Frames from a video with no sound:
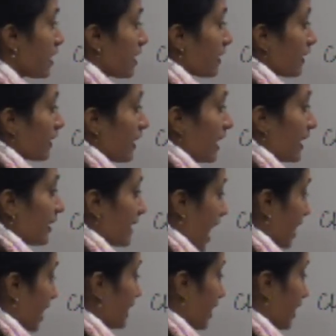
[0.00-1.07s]
in
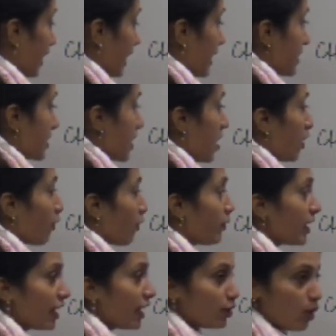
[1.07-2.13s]
that case we
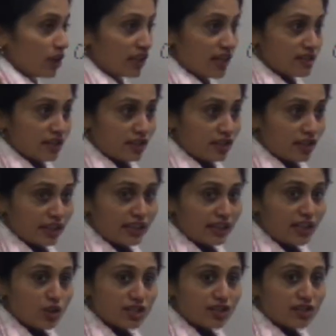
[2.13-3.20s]
are not considering the
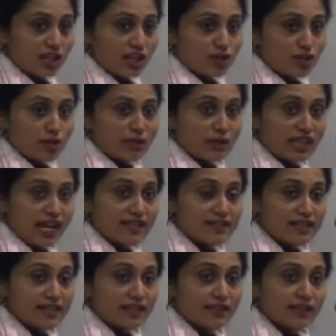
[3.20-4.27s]
concentration, but I
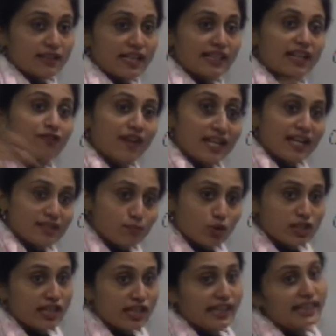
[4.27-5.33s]
stated that if X moles
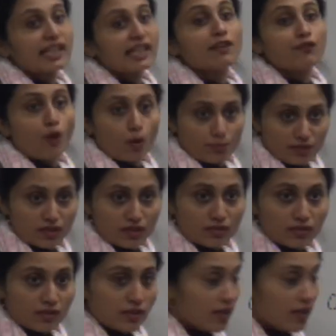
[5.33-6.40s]
are getting formed.
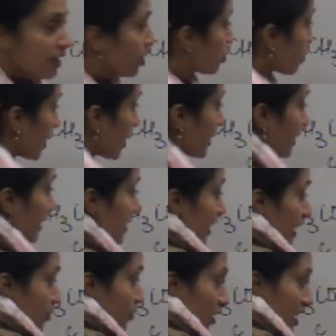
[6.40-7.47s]
So in this case
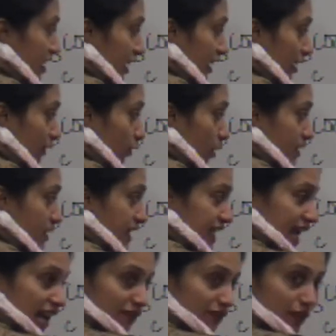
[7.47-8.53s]
what is getting formed? C
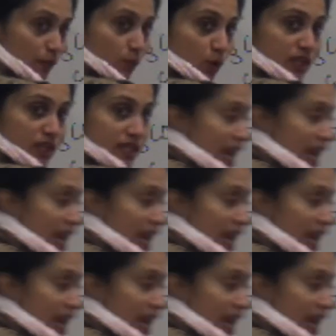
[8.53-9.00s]
alpha moles and